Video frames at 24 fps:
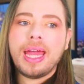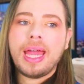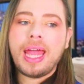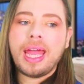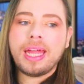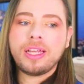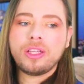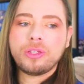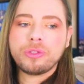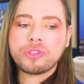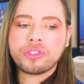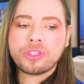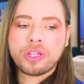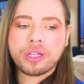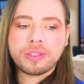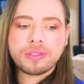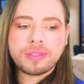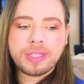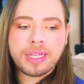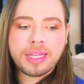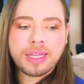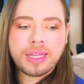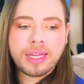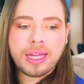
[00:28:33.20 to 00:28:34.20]
And you
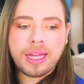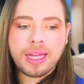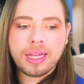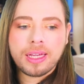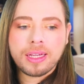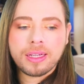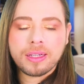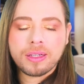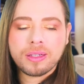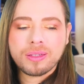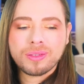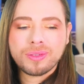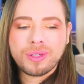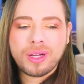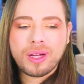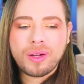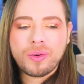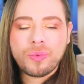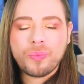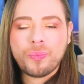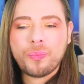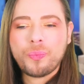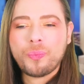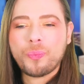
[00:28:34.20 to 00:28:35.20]
start thinking,
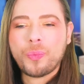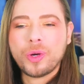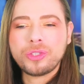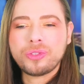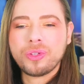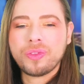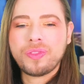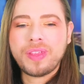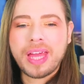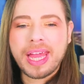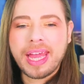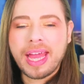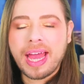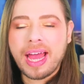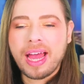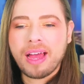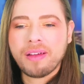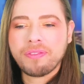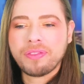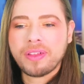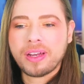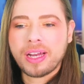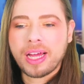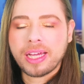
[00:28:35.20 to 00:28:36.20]
what do they
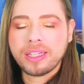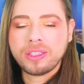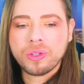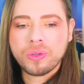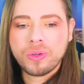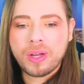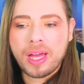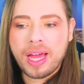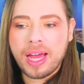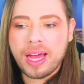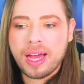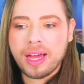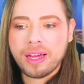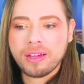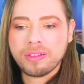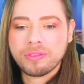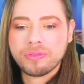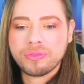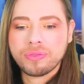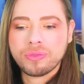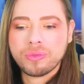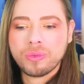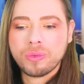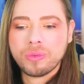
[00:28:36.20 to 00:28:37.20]
have that I don't
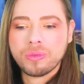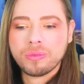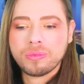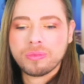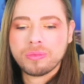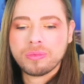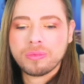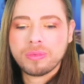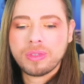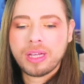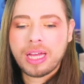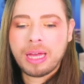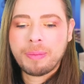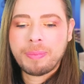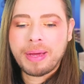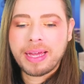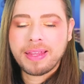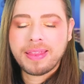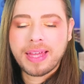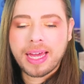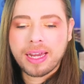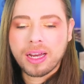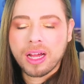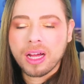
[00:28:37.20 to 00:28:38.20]
have? Am
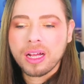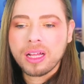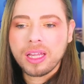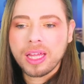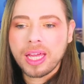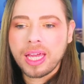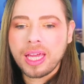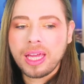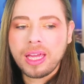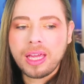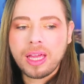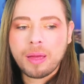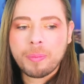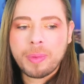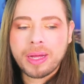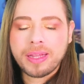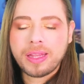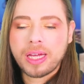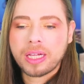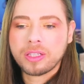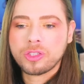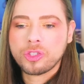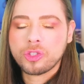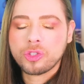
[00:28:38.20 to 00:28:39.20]
I that ugly? Am I
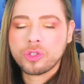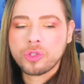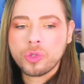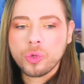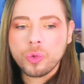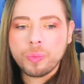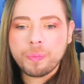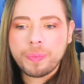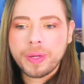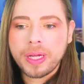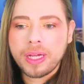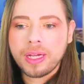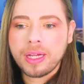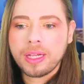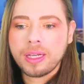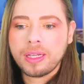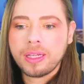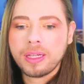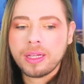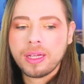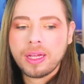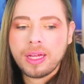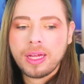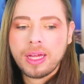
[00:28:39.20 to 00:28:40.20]
that
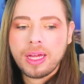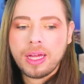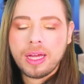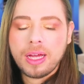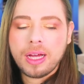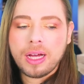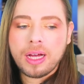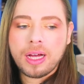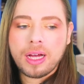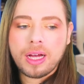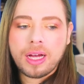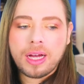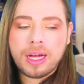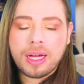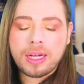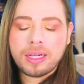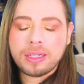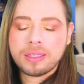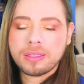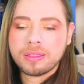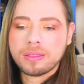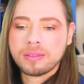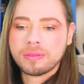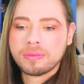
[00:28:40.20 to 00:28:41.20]
stupid?
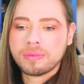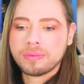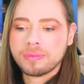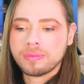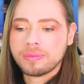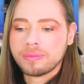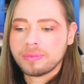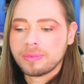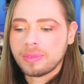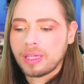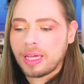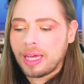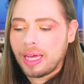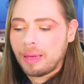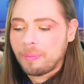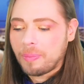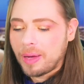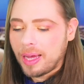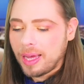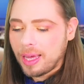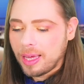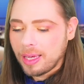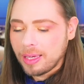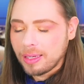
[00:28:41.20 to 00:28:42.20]
Uh,
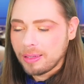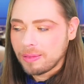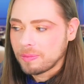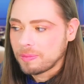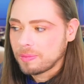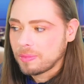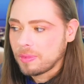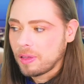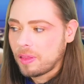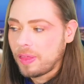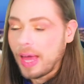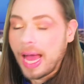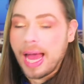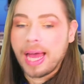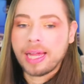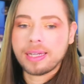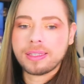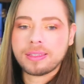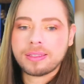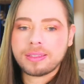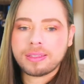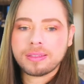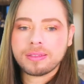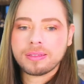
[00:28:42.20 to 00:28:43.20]
am I
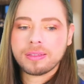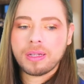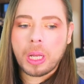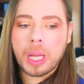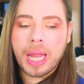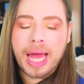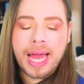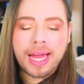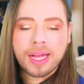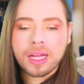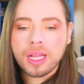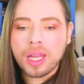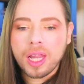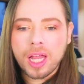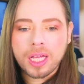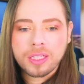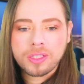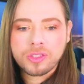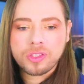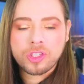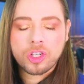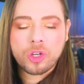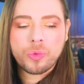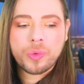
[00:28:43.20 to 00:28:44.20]
that
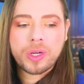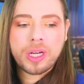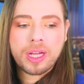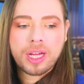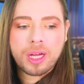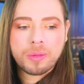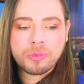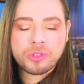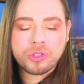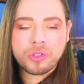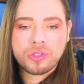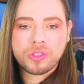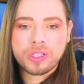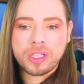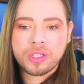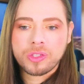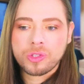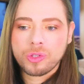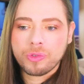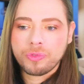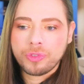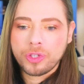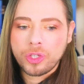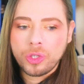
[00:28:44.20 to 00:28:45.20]
lackluster when it comes to
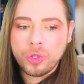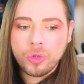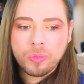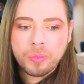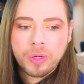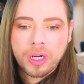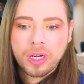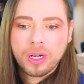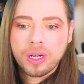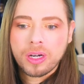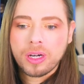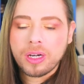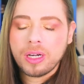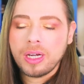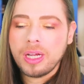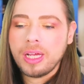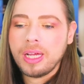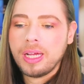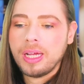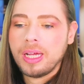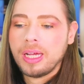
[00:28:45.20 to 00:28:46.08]
sense of humor?